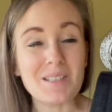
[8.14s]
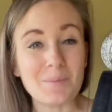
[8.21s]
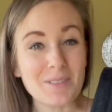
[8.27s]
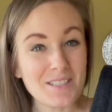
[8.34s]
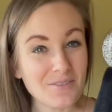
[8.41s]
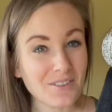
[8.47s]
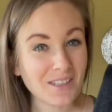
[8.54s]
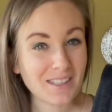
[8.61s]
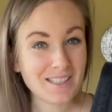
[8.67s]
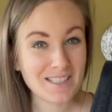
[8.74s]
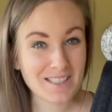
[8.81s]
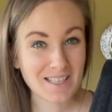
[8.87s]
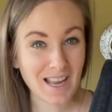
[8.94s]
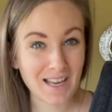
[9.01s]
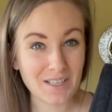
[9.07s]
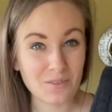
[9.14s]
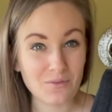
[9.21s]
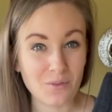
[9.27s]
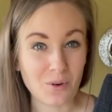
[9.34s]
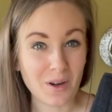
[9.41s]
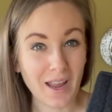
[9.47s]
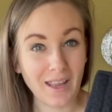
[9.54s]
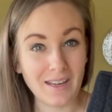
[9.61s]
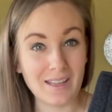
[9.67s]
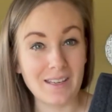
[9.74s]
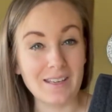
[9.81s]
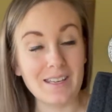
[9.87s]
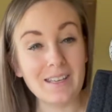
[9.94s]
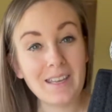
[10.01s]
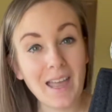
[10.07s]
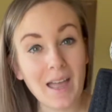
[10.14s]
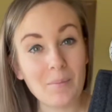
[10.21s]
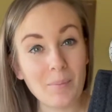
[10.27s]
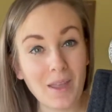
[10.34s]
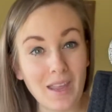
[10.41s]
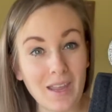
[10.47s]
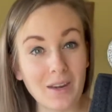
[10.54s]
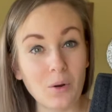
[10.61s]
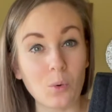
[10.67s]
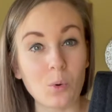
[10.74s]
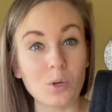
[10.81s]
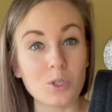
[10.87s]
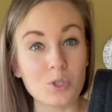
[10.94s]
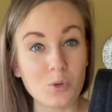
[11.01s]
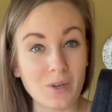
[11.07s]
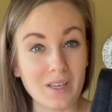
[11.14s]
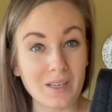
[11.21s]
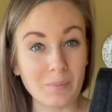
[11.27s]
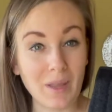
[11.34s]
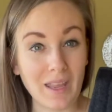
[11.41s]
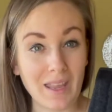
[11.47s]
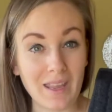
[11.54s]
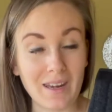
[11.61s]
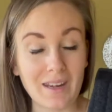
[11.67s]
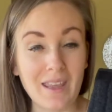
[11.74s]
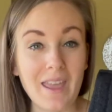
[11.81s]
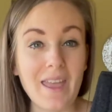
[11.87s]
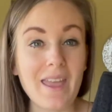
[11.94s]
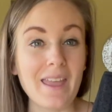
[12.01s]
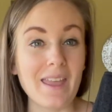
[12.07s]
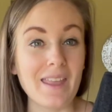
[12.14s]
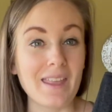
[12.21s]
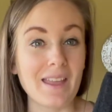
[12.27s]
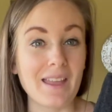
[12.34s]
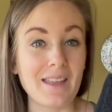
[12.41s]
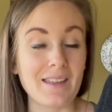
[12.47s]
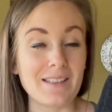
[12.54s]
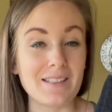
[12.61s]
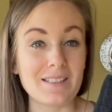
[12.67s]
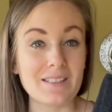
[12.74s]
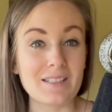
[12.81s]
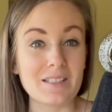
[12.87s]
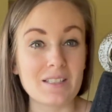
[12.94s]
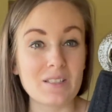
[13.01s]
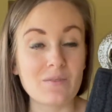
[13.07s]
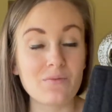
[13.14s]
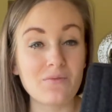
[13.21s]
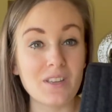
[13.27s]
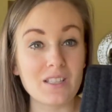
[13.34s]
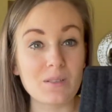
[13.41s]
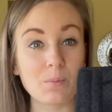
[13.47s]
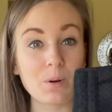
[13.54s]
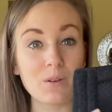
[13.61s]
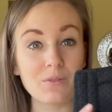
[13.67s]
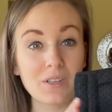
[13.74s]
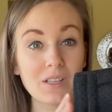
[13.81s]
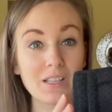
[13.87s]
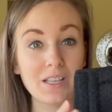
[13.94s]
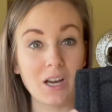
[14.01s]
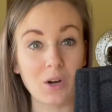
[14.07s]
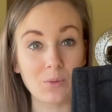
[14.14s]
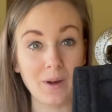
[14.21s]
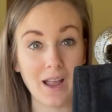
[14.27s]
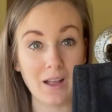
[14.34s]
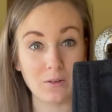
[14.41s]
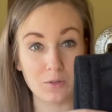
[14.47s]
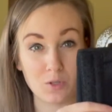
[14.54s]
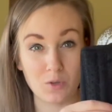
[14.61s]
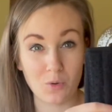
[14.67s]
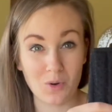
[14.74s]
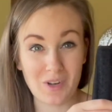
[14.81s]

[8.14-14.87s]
specifically designed for any kneecap pain or joint pain and fits perfectly around your